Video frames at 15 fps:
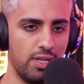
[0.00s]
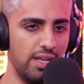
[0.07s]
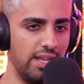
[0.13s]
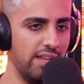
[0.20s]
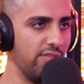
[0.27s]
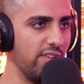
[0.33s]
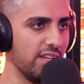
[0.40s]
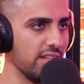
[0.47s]

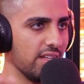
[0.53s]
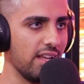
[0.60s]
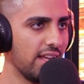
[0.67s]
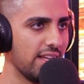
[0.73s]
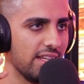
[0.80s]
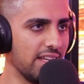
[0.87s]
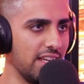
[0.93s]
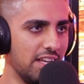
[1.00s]
living
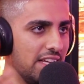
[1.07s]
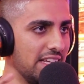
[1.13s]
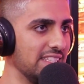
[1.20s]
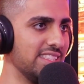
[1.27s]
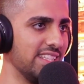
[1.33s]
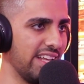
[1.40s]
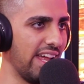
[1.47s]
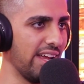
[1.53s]
like an
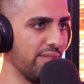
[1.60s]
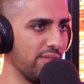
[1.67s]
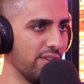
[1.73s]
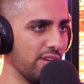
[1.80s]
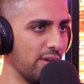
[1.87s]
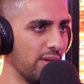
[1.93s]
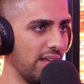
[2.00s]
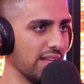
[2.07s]
easy life,
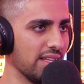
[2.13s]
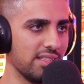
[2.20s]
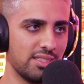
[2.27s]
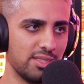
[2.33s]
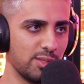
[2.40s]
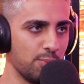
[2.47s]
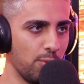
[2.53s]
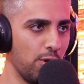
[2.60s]
you know, like
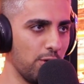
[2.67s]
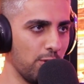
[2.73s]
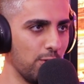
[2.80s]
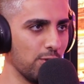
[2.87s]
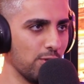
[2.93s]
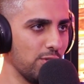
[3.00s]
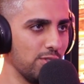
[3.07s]
spoiled.